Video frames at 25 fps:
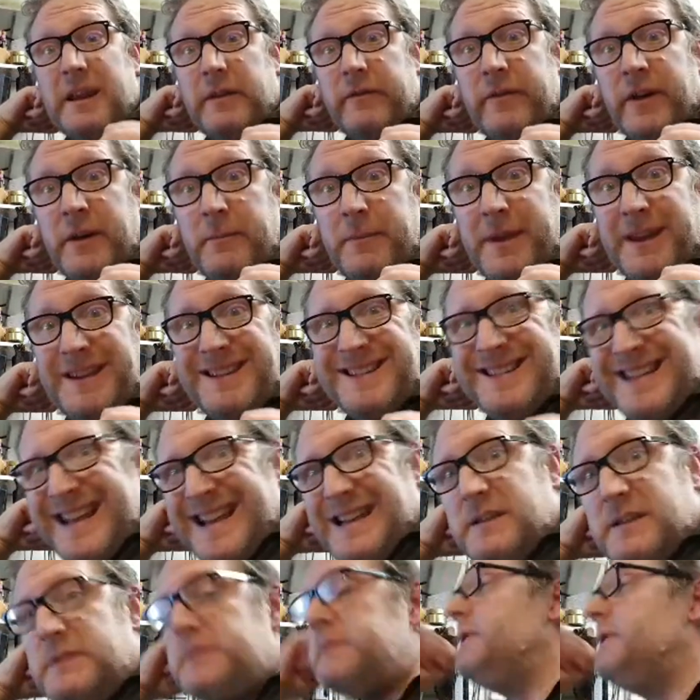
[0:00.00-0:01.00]
that makes
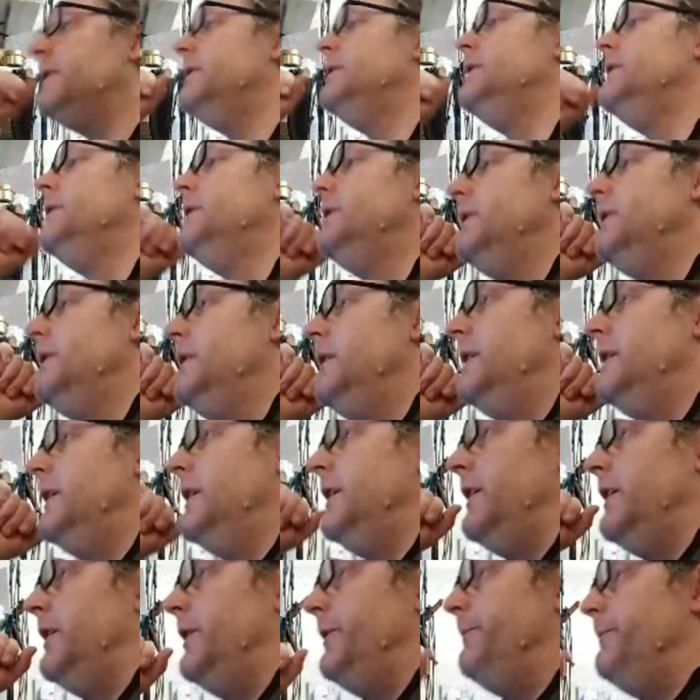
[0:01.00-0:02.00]
sense.
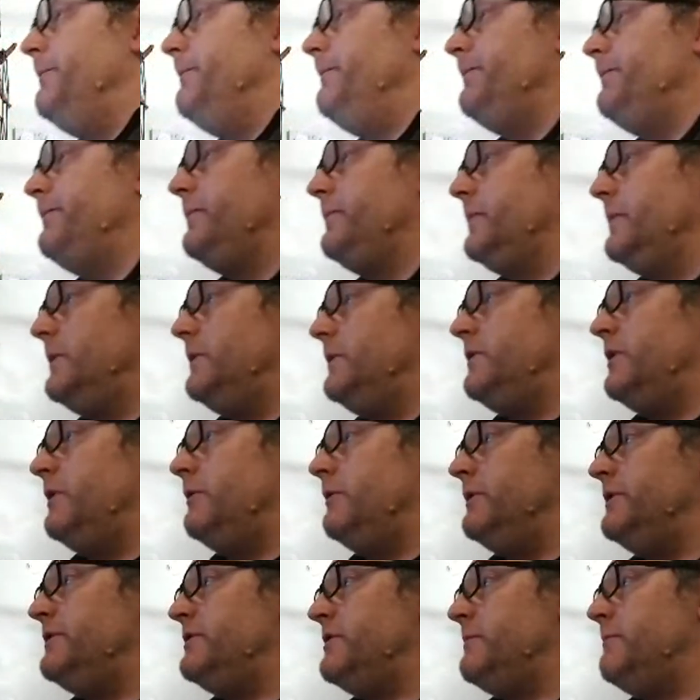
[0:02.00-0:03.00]
So
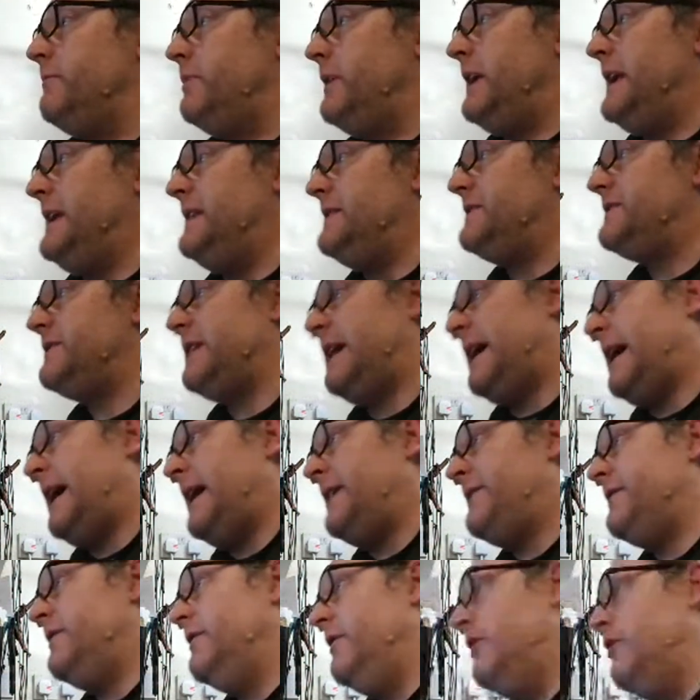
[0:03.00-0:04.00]
it's
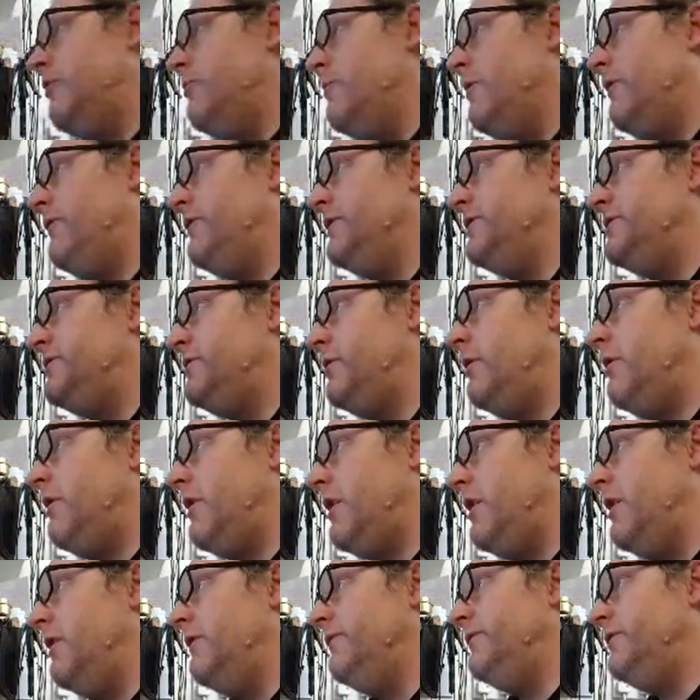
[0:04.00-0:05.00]

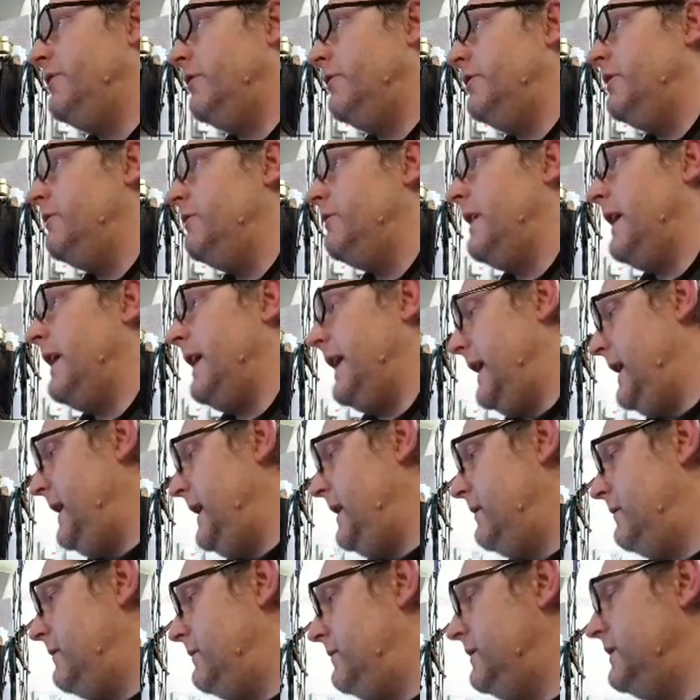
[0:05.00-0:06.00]
complaints@homeoffice.gov.uk
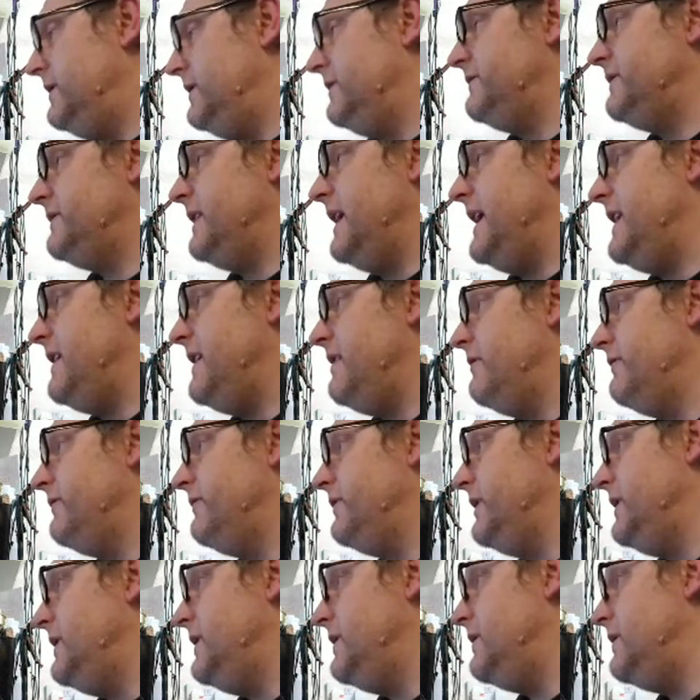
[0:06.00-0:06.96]
is the heading of the